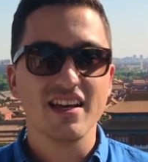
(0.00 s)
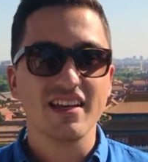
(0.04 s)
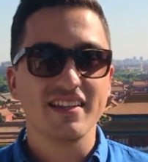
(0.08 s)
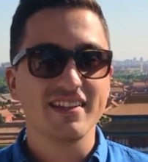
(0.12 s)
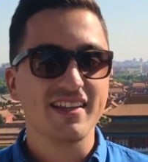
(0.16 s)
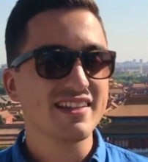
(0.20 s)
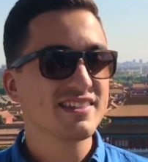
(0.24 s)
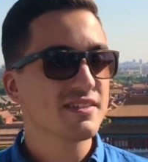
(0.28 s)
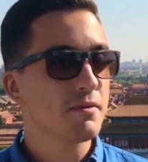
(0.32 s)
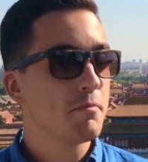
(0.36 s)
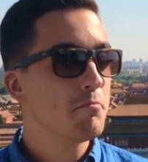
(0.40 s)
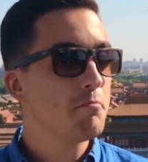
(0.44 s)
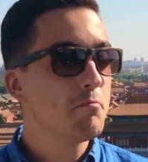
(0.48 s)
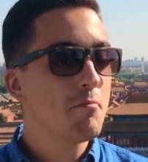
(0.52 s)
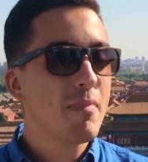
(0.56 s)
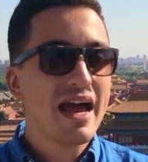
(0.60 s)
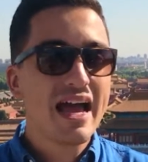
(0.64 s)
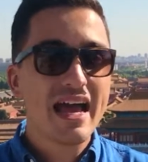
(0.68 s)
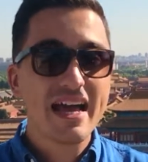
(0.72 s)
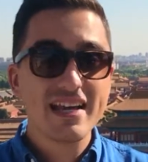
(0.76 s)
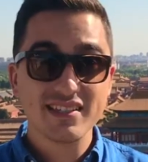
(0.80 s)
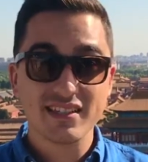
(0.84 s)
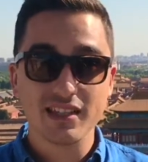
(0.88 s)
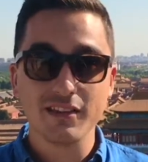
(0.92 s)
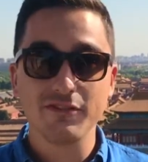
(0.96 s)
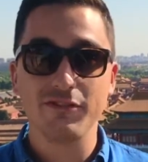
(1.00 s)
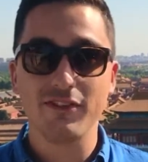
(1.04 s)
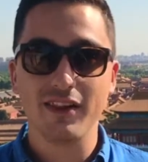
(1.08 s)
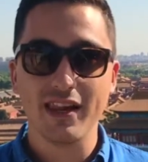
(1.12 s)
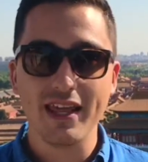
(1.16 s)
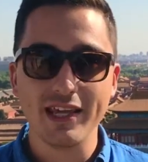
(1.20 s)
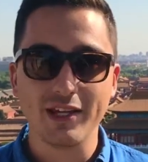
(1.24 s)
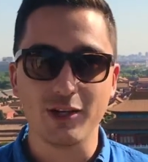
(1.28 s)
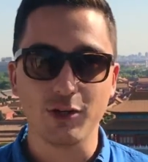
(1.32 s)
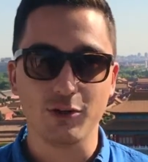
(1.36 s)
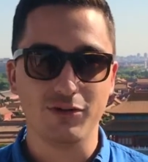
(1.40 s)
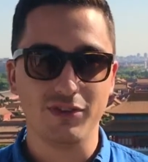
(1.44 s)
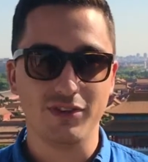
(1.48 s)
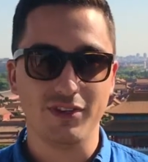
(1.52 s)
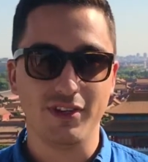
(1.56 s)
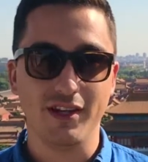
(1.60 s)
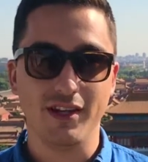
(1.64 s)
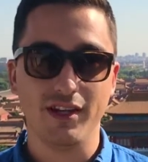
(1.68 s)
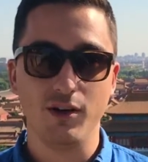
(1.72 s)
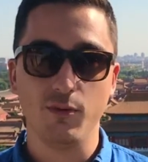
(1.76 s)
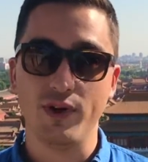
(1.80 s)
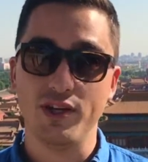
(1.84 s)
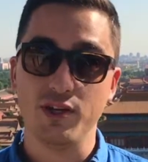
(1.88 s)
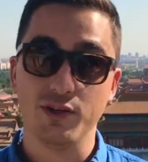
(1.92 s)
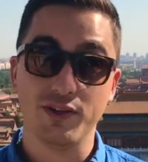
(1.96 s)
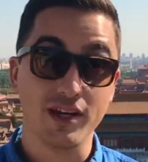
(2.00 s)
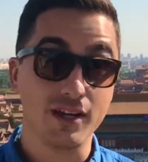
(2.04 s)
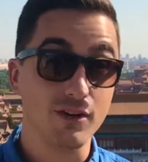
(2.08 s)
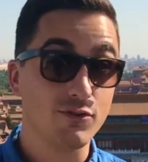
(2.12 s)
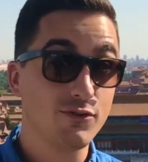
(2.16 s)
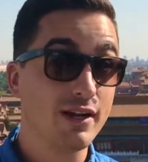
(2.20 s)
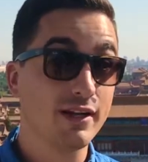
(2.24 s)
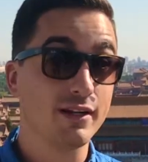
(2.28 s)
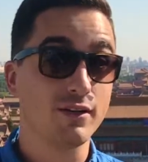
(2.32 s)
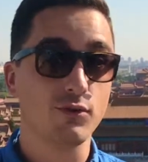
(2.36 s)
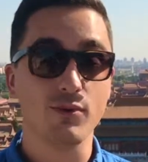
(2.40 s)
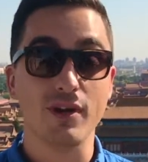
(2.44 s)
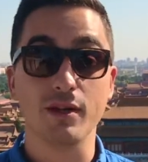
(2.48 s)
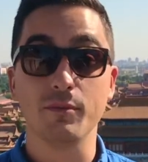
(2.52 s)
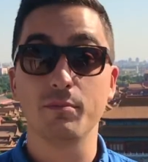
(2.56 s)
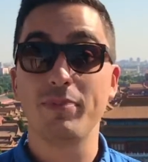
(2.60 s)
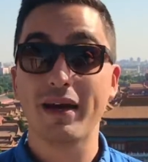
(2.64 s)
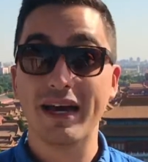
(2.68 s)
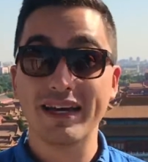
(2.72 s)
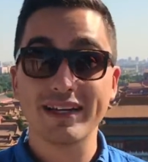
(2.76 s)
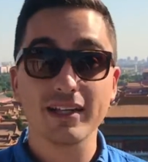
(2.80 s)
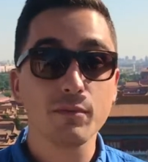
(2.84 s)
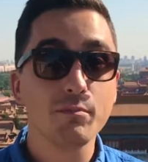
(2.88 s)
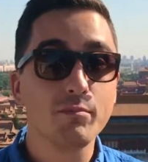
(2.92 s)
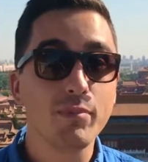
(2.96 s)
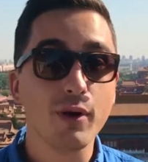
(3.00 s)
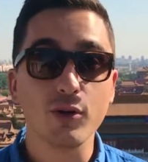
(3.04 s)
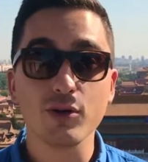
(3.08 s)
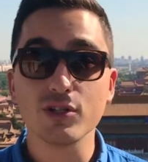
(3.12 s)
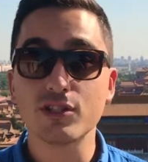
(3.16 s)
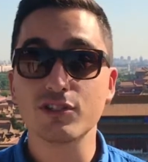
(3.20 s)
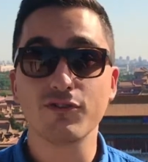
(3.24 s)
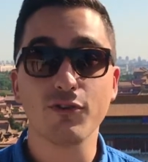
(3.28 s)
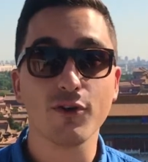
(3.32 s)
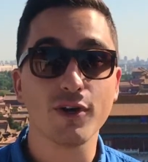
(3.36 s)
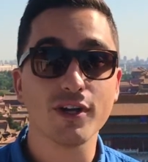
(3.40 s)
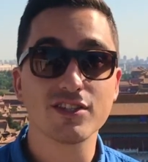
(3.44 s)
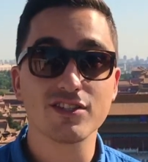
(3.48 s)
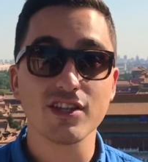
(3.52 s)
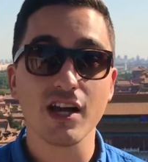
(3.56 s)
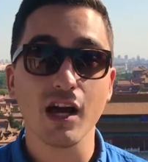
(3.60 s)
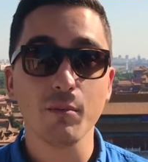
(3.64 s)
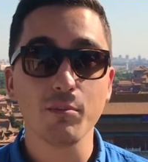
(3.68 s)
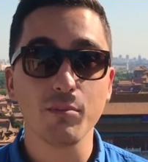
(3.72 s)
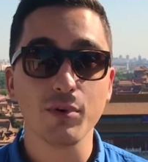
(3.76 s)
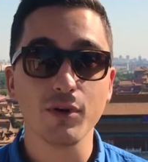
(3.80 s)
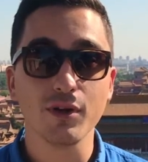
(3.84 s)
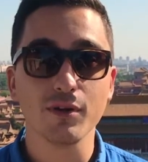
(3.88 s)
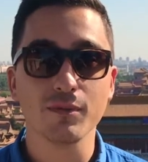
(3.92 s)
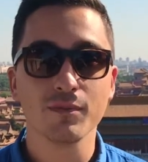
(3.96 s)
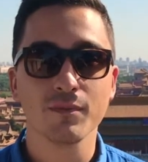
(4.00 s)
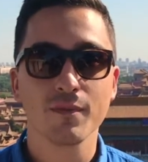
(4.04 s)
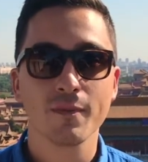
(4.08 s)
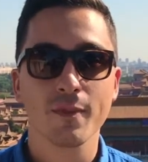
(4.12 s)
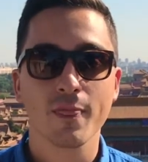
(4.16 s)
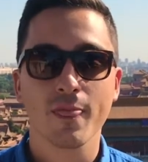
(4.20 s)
There's a massive lake over there where you can rent paddle boats, for example,